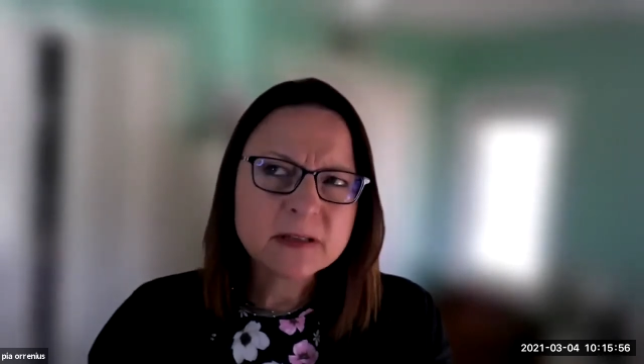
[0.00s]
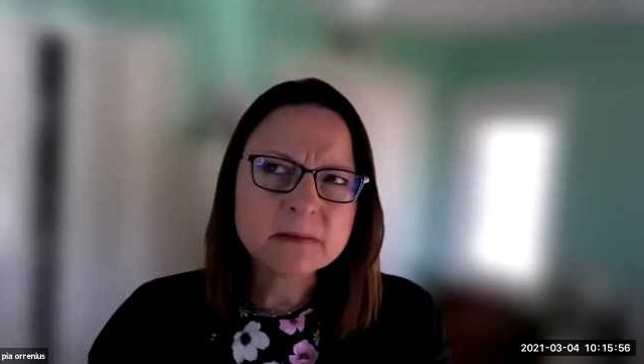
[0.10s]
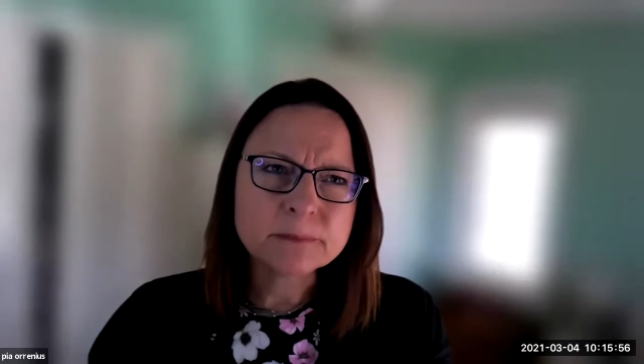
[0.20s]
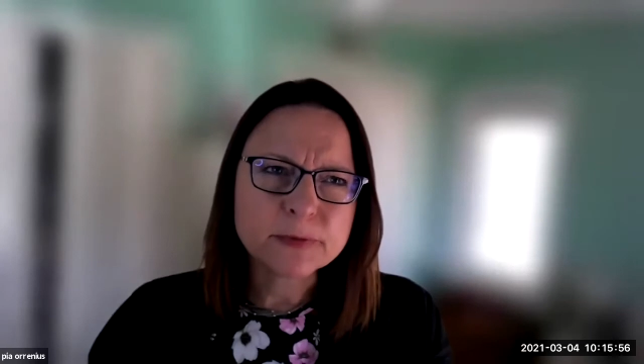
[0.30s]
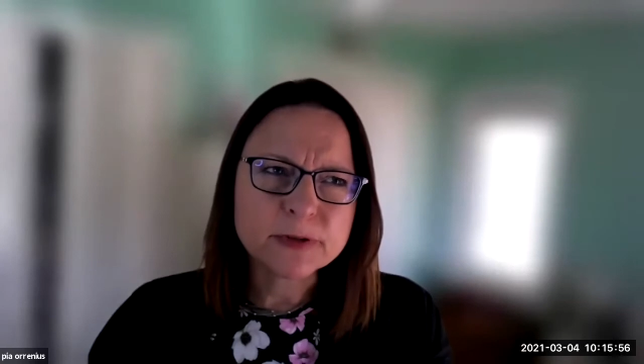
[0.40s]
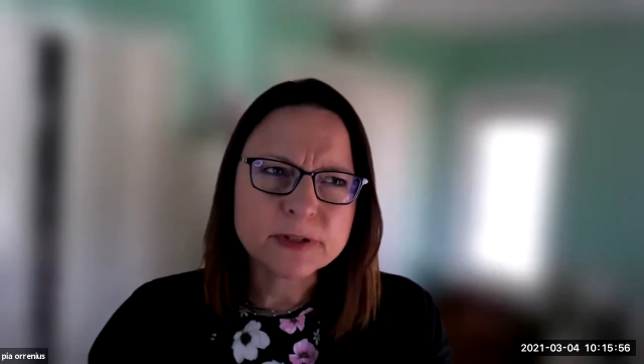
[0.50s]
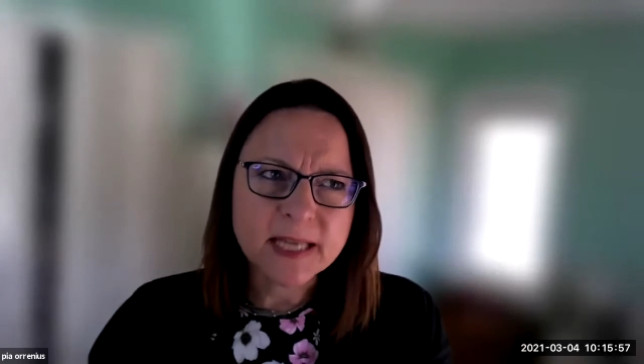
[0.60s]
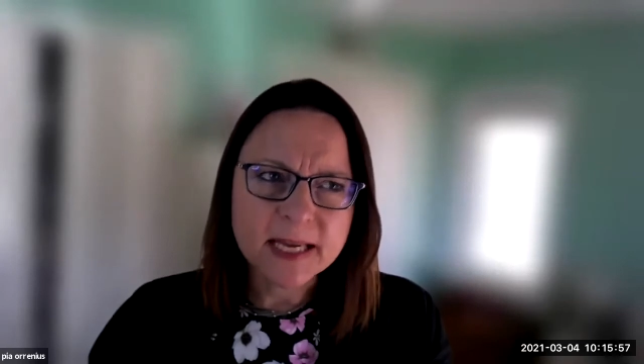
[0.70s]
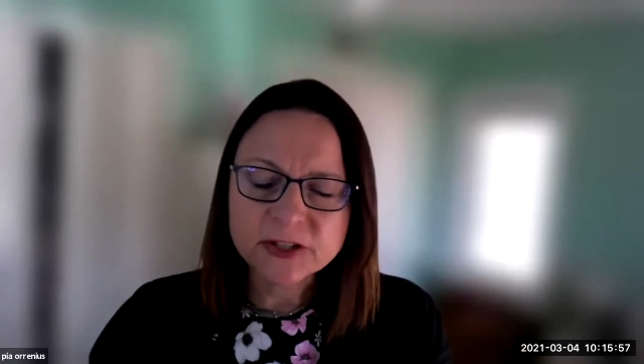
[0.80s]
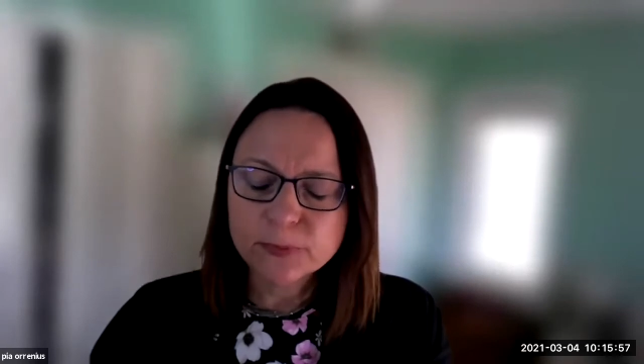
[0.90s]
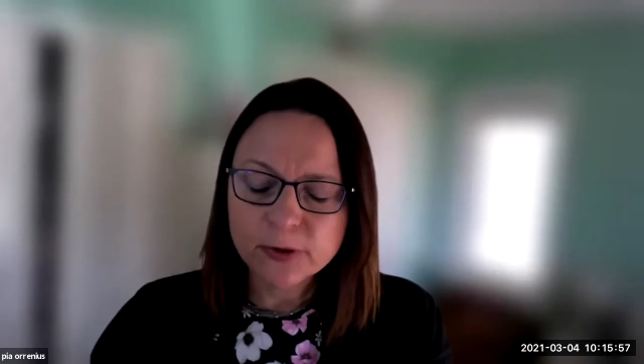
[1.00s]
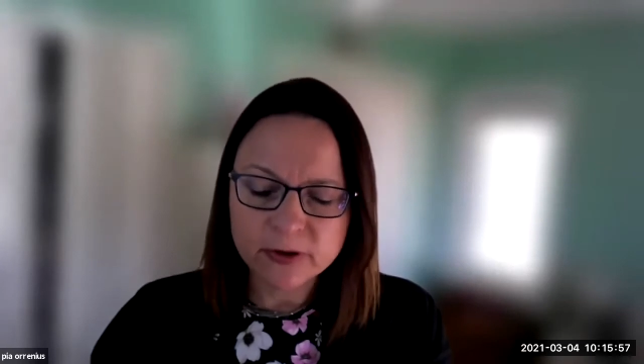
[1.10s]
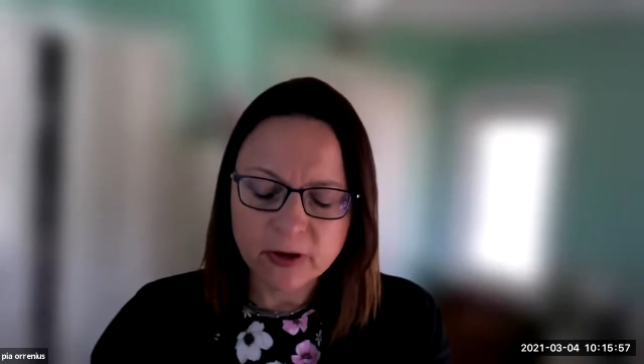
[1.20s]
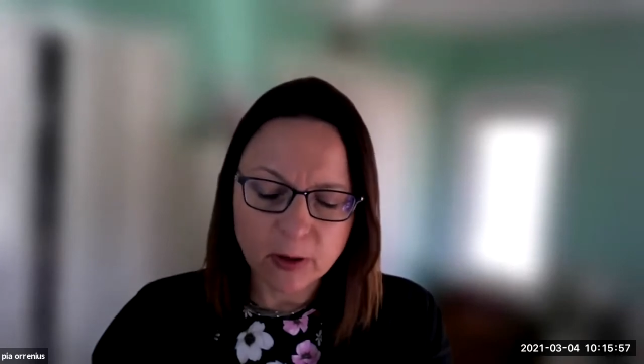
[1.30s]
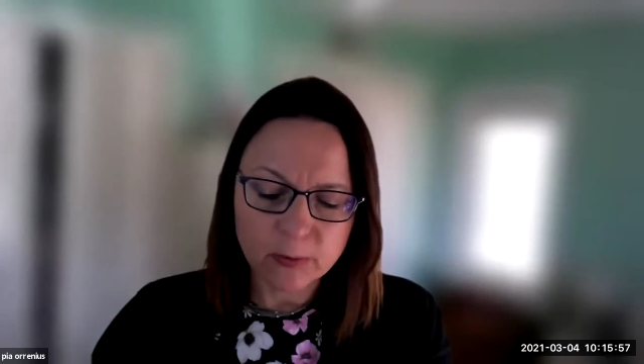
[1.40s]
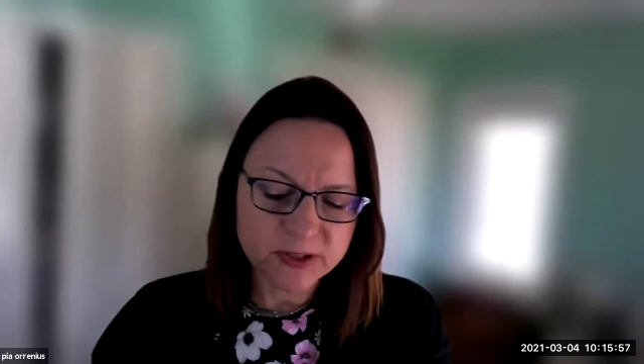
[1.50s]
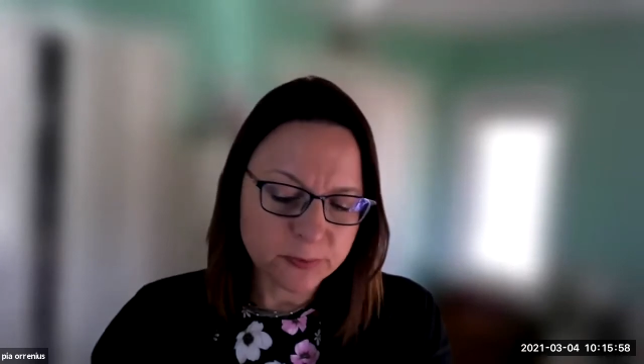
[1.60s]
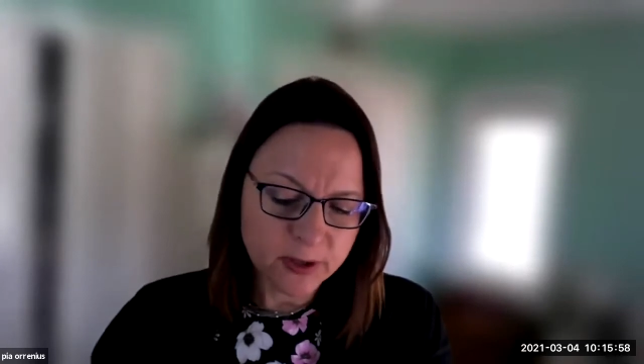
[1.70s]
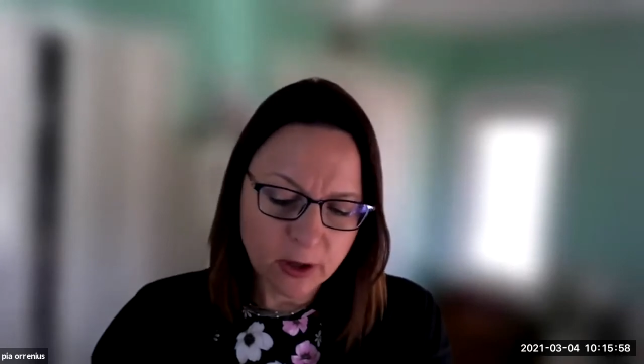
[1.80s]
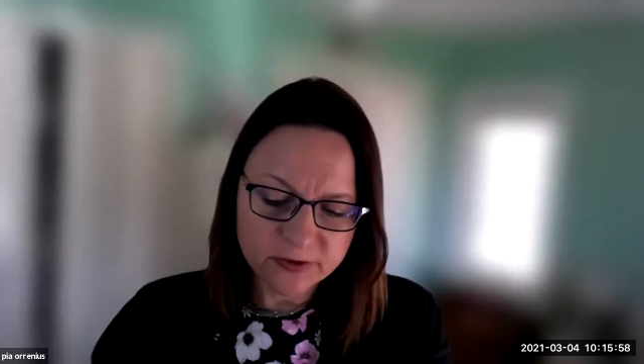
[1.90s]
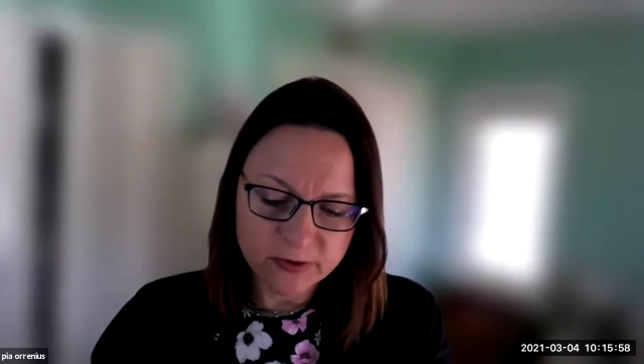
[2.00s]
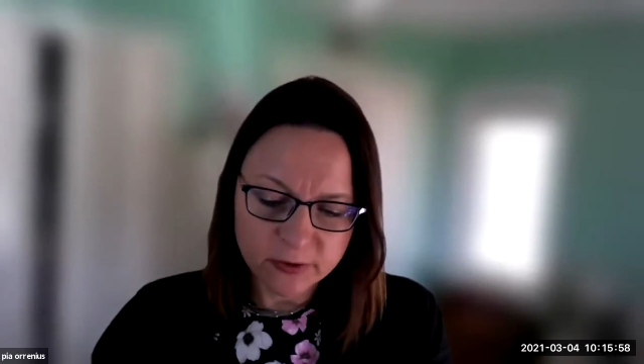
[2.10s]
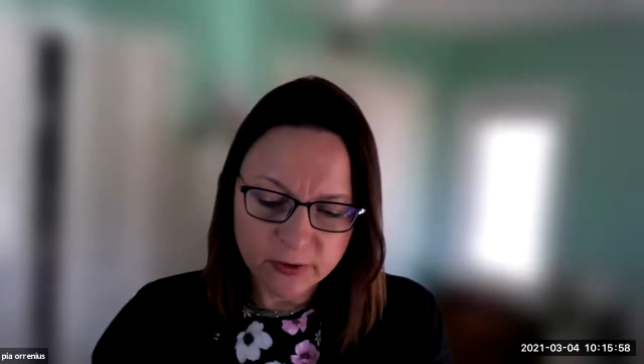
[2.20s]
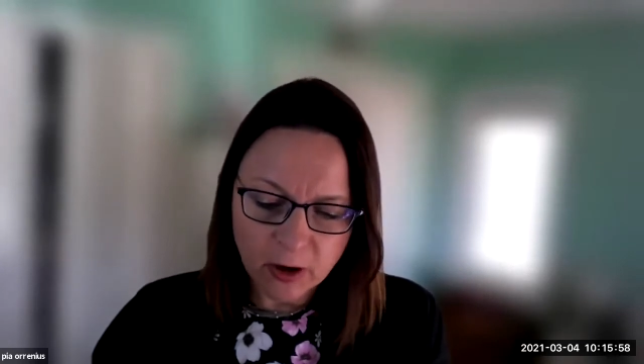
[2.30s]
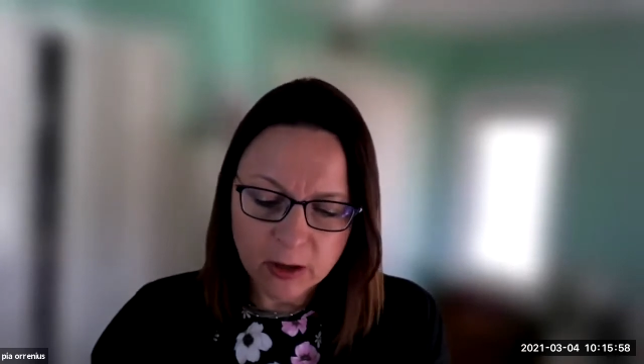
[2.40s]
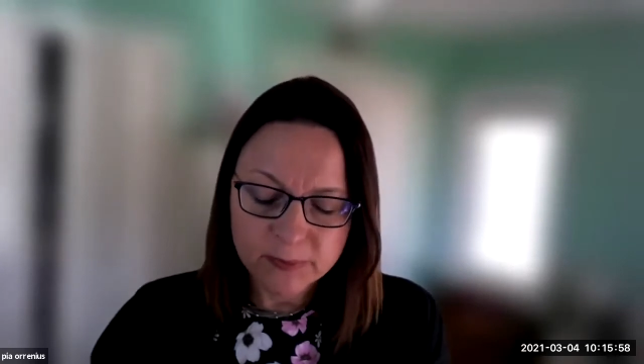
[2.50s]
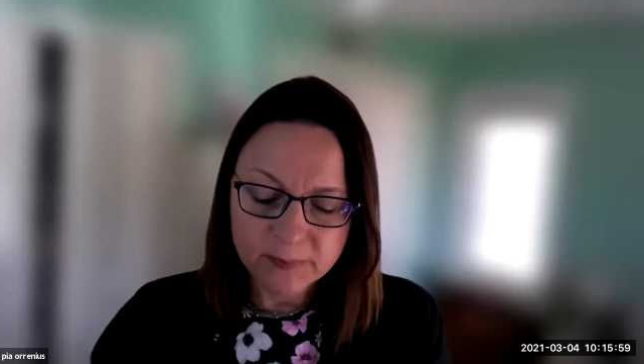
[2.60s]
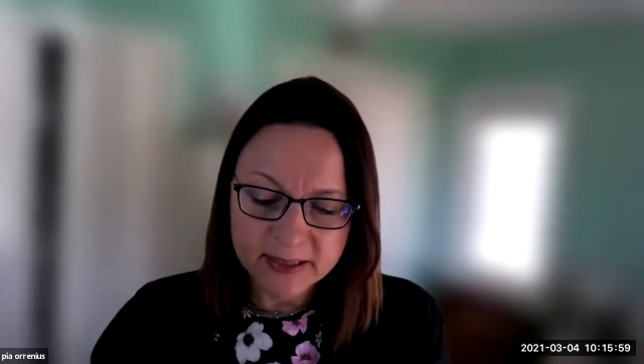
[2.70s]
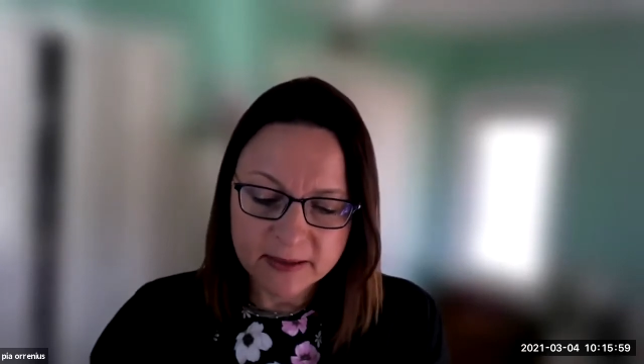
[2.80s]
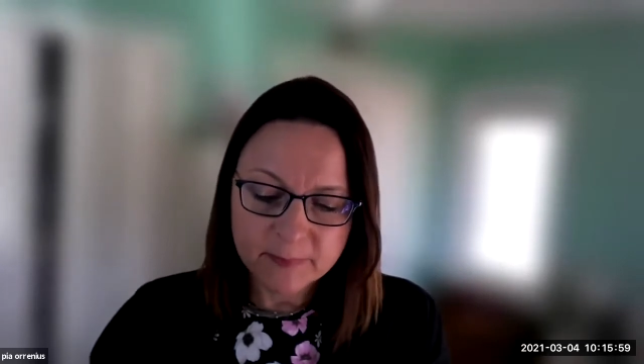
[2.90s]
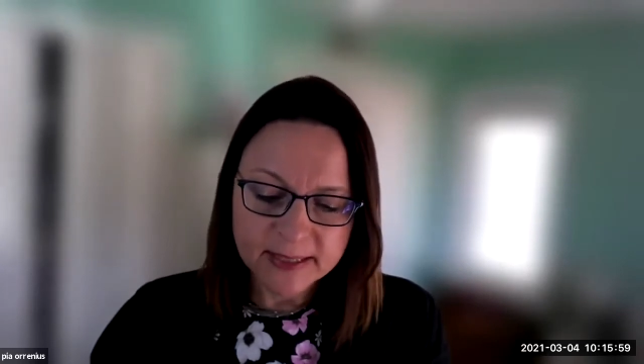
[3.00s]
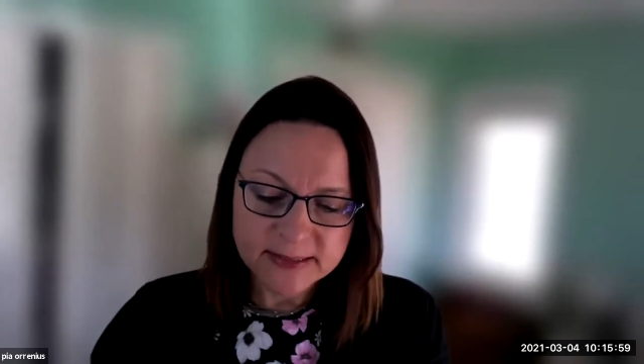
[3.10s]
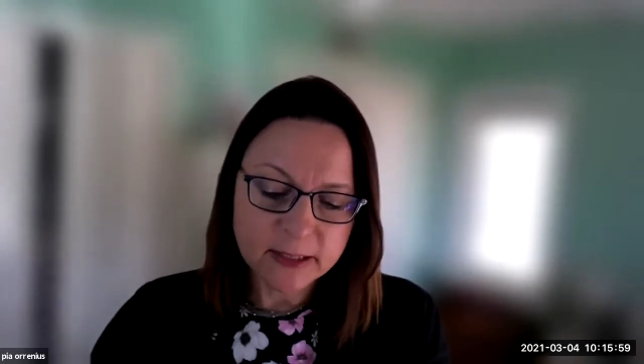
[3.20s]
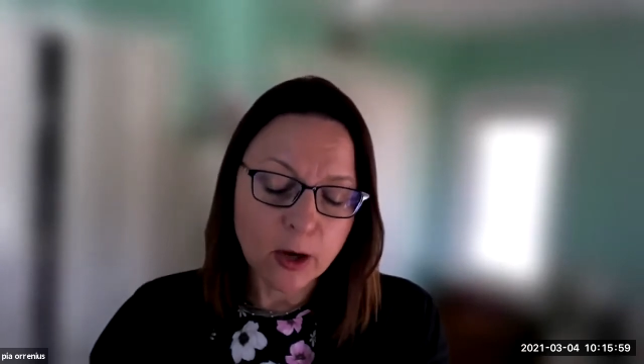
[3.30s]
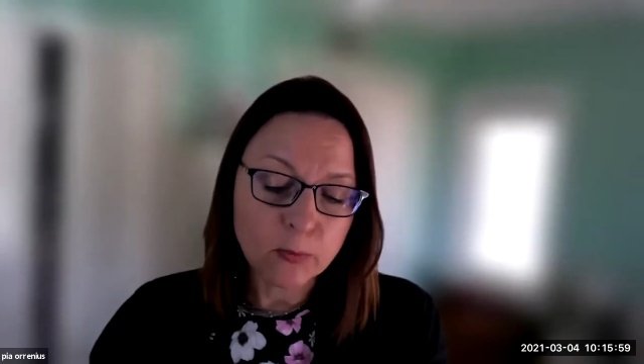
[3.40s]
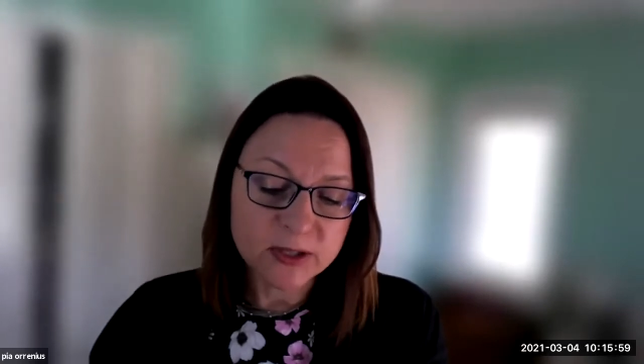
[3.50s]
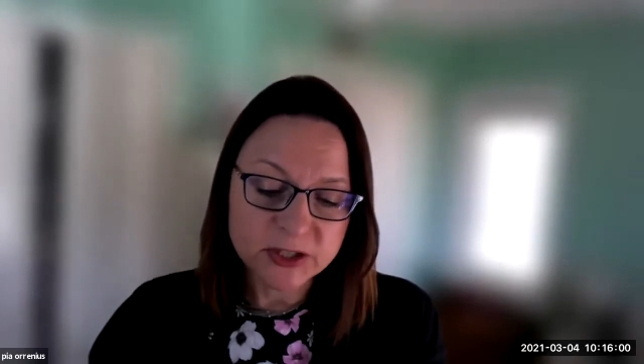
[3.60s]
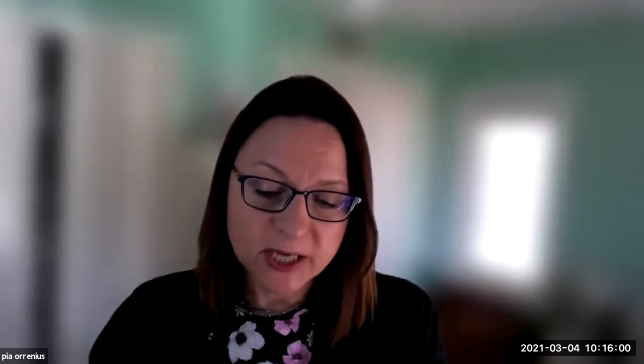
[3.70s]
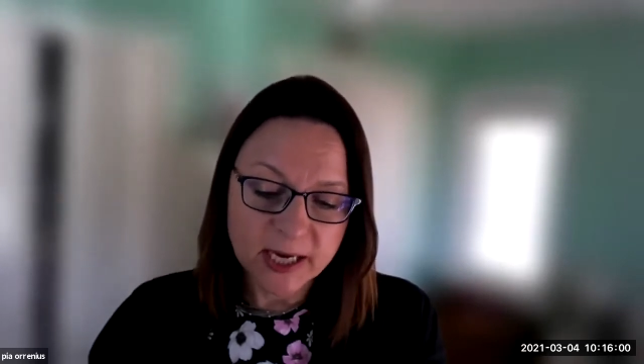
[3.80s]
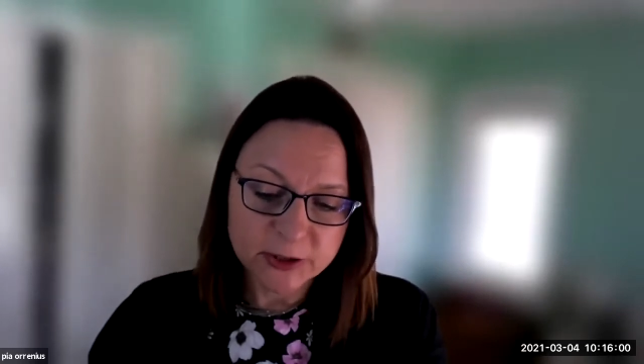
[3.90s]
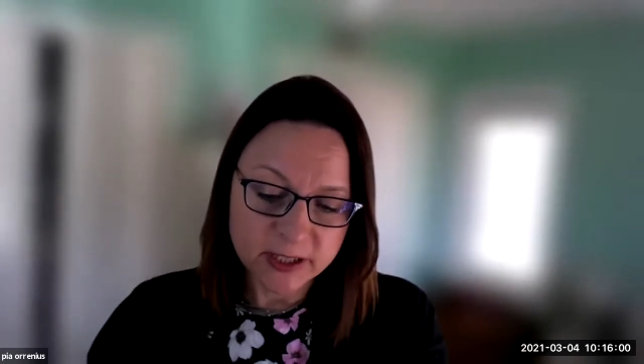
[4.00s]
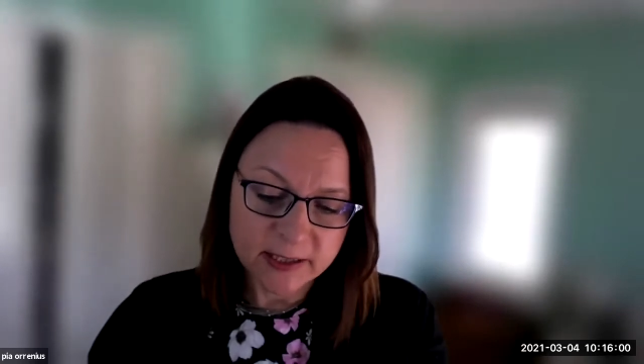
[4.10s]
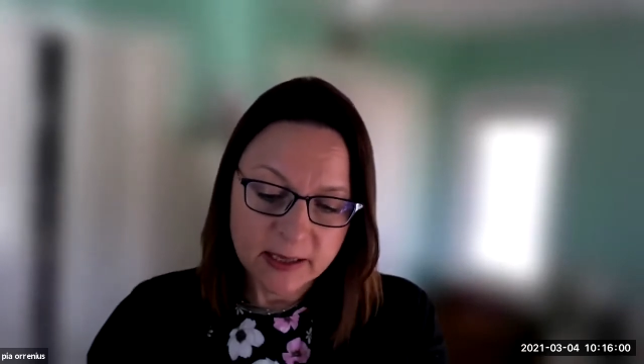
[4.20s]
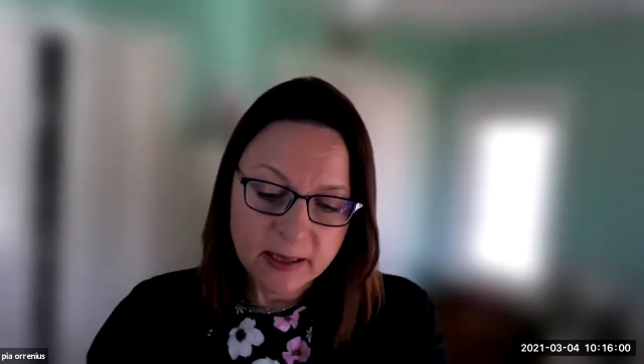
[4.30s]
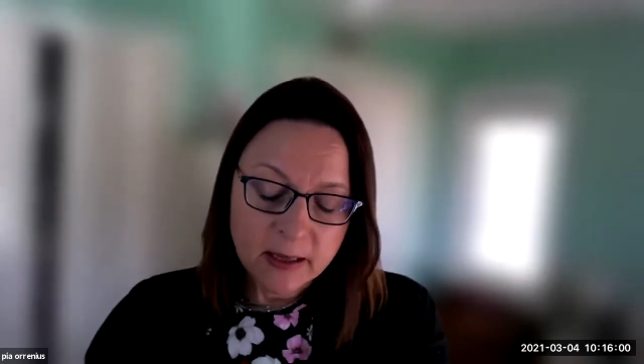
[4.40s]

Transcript: protection protocol, which we also call Remain in Mexico, which actually